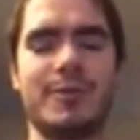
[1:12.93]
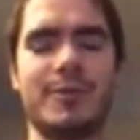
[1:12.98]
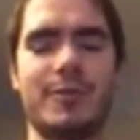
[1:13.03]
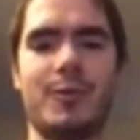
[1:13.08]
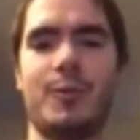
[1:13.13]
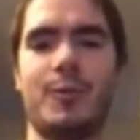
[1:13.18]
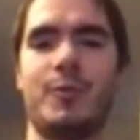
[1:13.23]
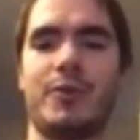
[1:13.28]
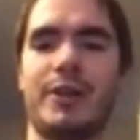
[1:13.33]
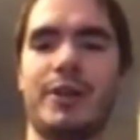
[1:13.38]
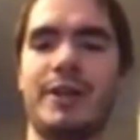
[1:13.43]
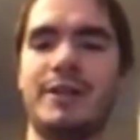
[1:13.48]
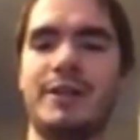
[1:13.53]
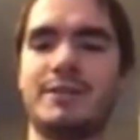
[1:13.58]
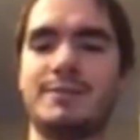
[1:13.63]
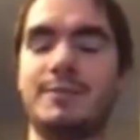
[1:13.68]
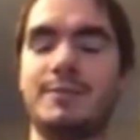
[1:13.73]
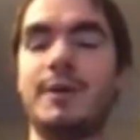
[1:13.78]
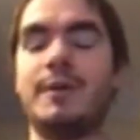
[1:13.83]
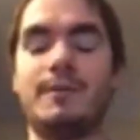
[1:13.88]
no breaks,
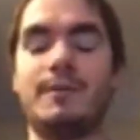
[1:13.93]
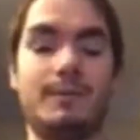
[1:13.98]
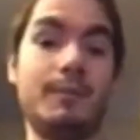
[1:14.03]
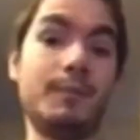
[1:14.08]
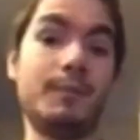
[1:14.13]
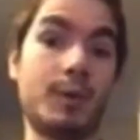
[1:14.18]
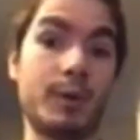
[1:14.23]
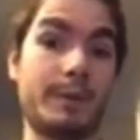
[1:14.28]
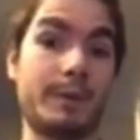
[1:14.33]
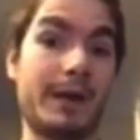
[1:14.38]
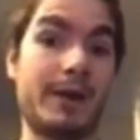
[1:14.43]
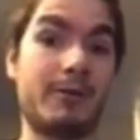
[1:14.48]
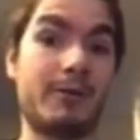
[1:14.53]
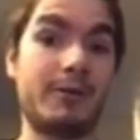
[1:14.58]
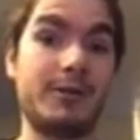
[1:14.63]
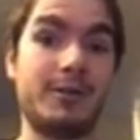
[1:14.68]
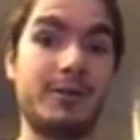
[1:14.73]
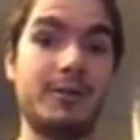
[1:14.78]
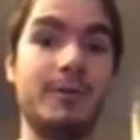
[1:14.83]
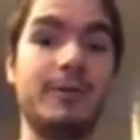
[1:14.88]
but more power
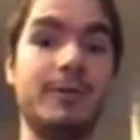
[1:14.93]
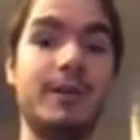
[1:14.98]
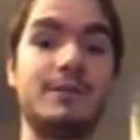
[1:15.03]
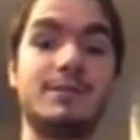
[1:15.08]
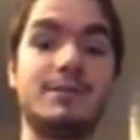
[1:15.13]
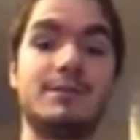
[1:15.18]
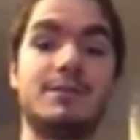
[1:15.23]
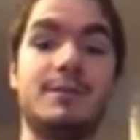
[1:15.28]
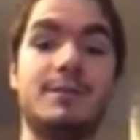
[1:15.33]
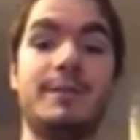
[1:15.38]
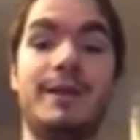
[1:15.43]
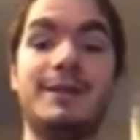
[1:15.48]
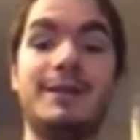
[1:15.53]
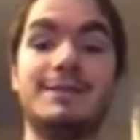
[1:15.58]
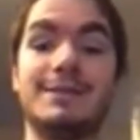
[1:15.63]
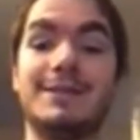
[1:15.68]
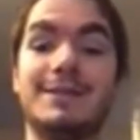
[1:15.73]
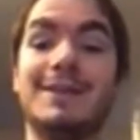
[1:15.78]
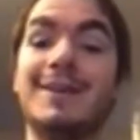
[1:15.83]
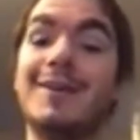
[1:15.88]
to you. That's
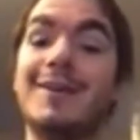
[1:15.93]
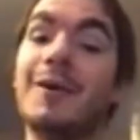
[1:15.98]
amazing.